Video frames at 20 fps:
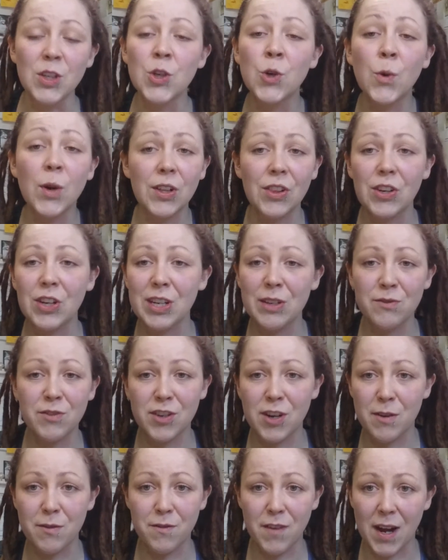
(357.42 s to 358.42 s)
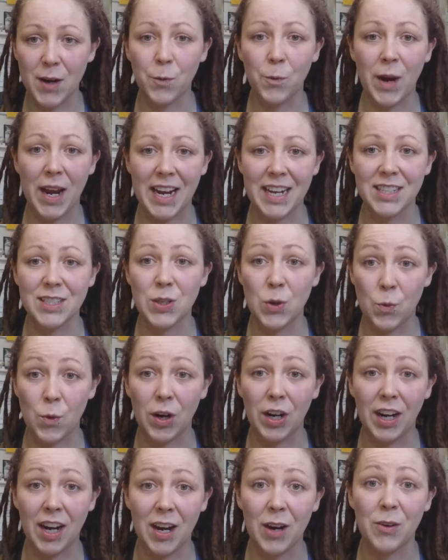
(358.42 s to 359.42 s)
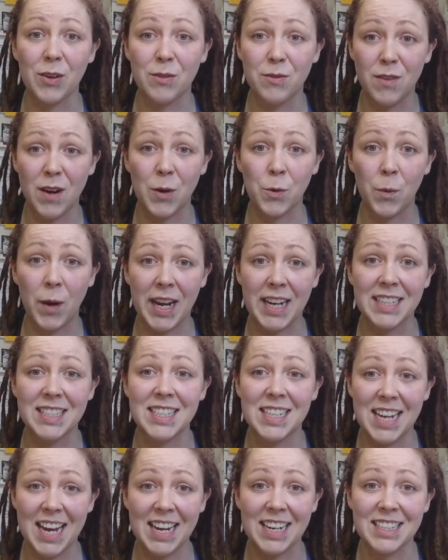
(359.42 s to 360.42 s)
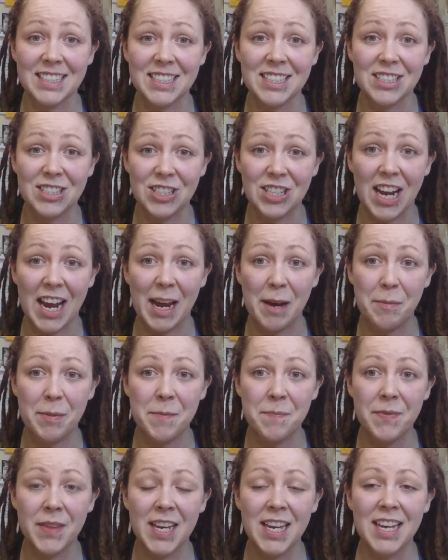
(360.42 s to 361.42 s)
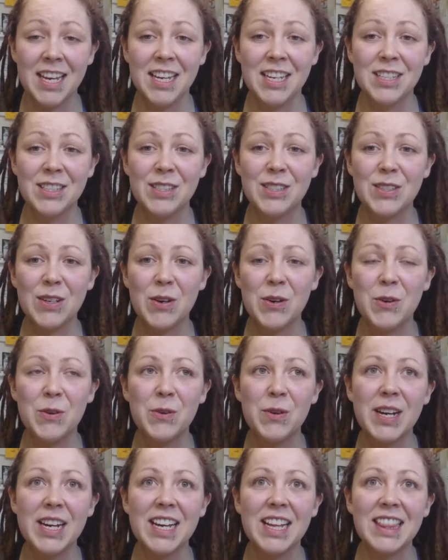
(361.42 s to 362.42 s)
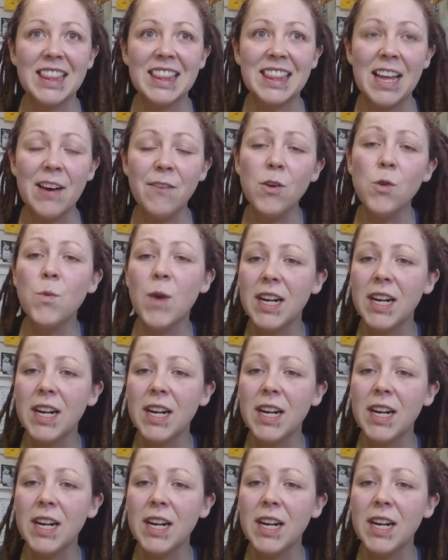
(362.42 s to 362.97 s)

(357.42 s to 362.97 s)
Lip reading: who are looking for a fun way to work out, a fun way to get into shape. So level